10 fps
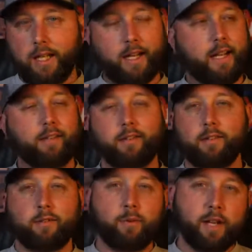guess it's
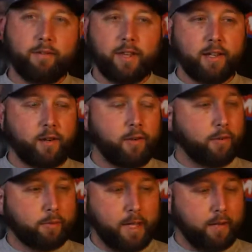just the way everything
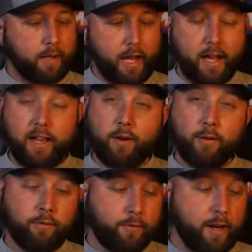goes, man. I
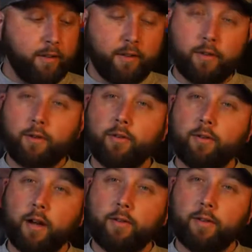own very little
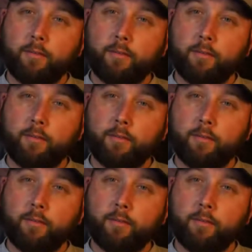of the